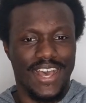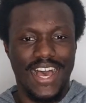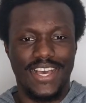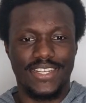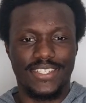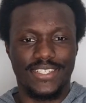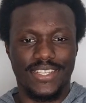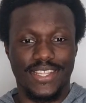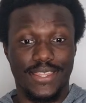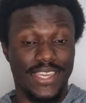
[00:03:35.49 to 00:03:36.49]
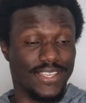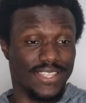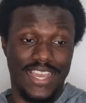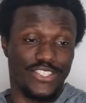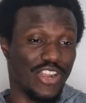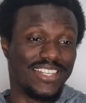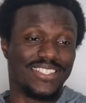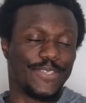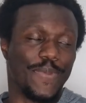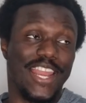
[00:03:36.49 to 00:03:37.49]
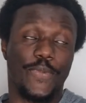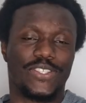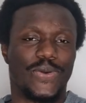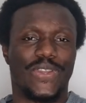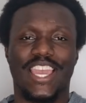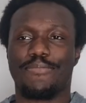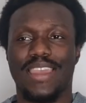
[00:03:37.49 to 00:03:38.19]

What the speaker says: And the thing is, I tried it in Spain, it was okay,